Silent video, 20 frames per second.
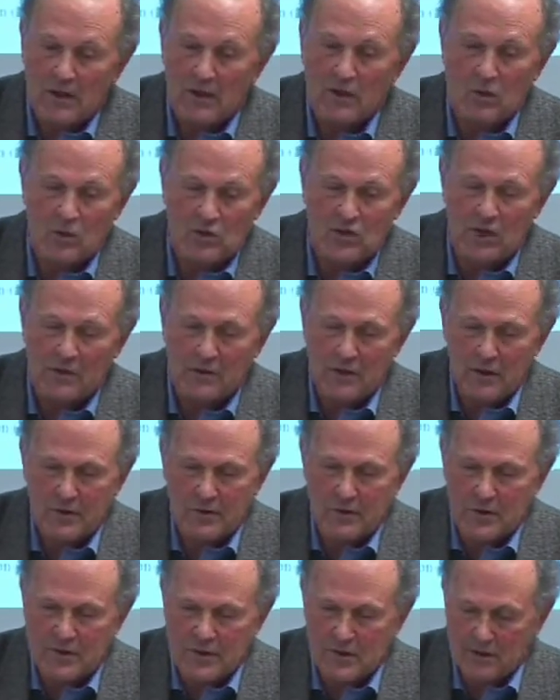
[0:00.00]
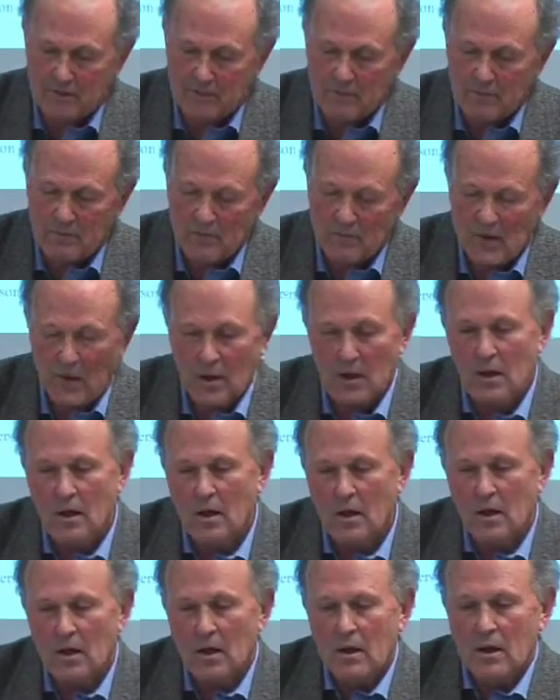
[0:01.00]
also increasing.
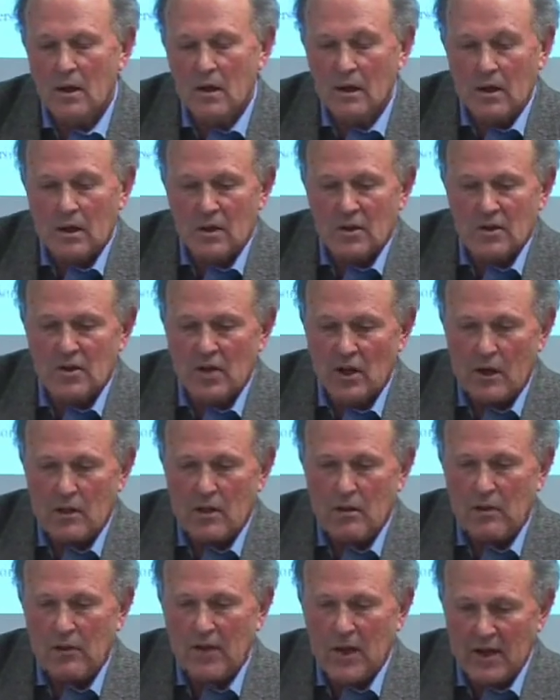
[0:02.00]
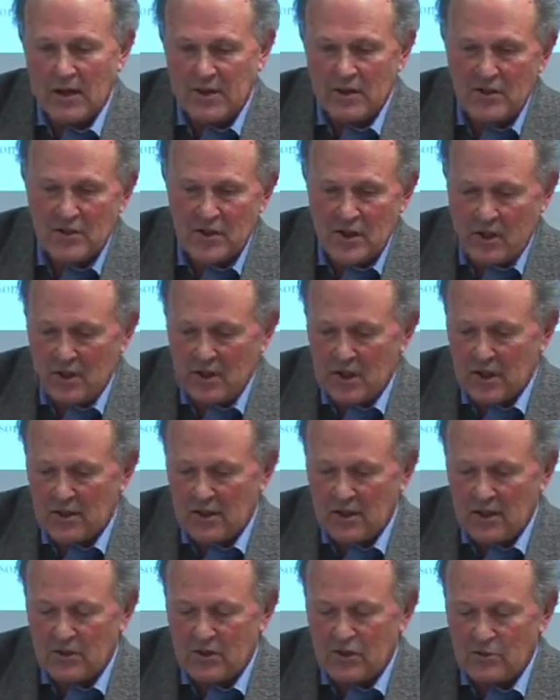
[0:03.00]
So that is
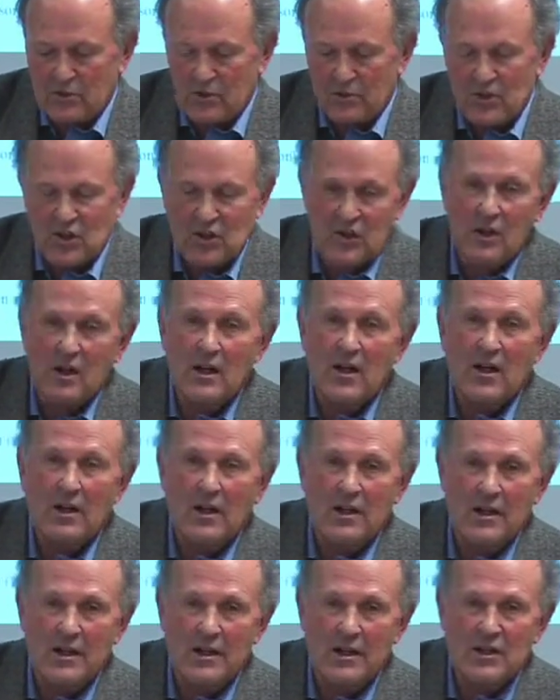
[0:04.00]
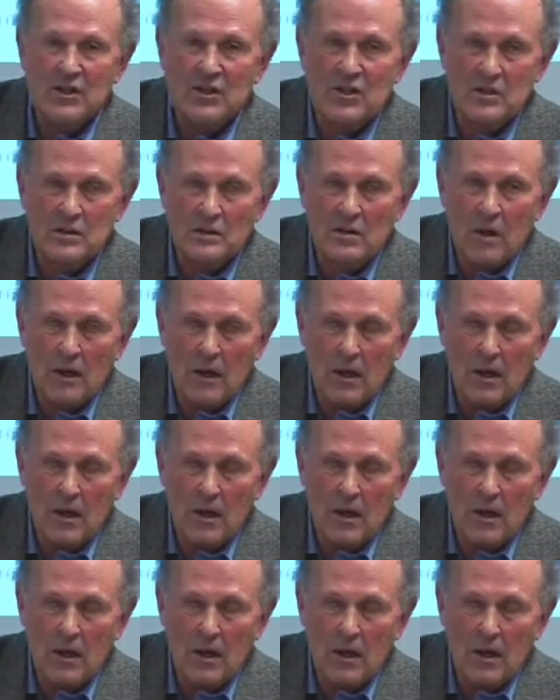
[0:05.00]
a sort of stylized